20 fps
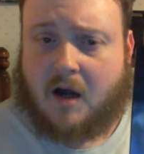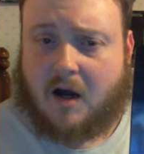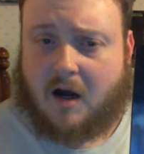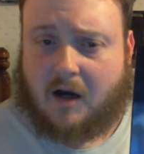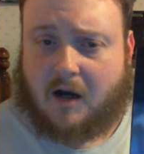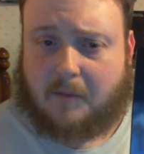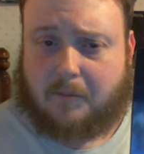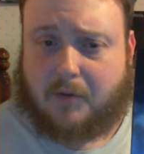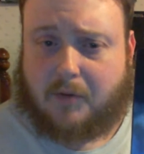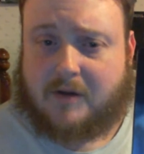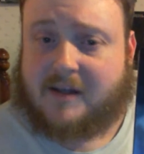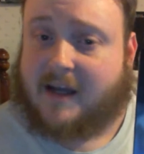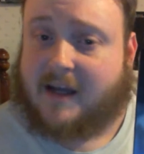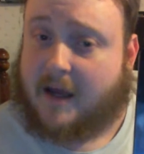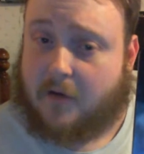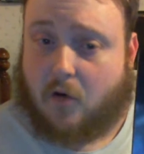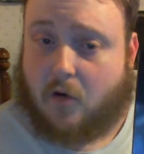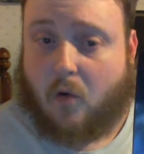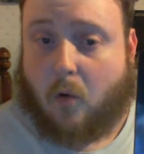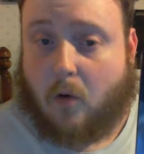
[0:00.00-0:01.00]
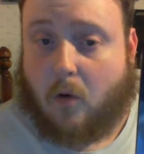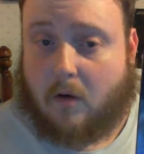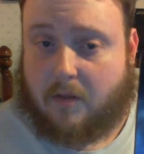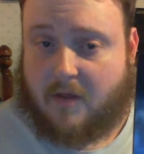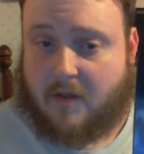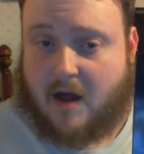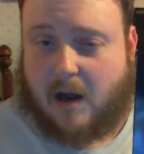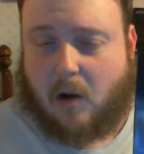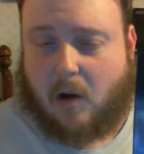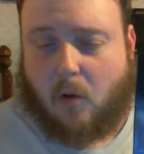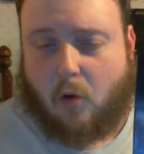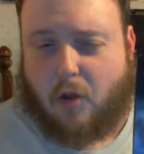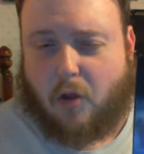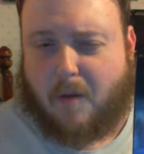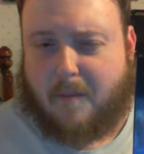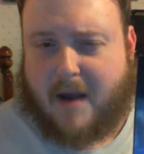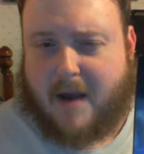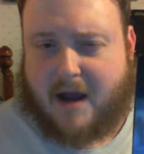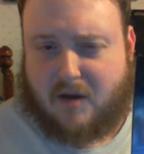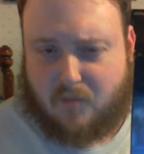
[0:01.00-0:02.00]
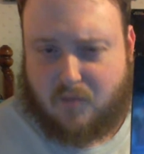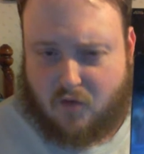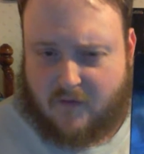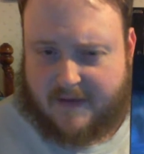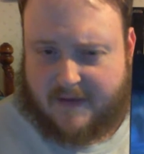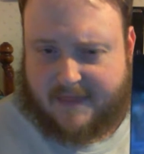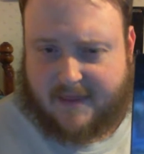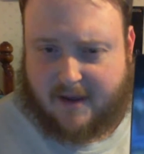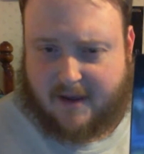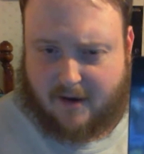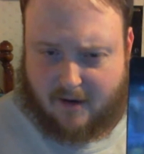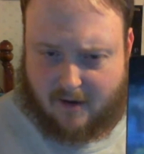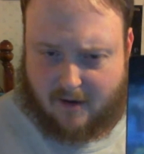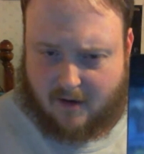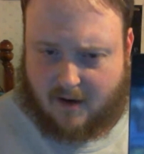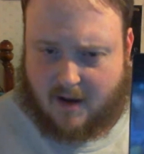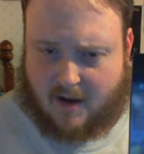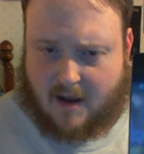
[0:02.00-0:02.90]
put together a horror-thon in an old abandoned movie theater.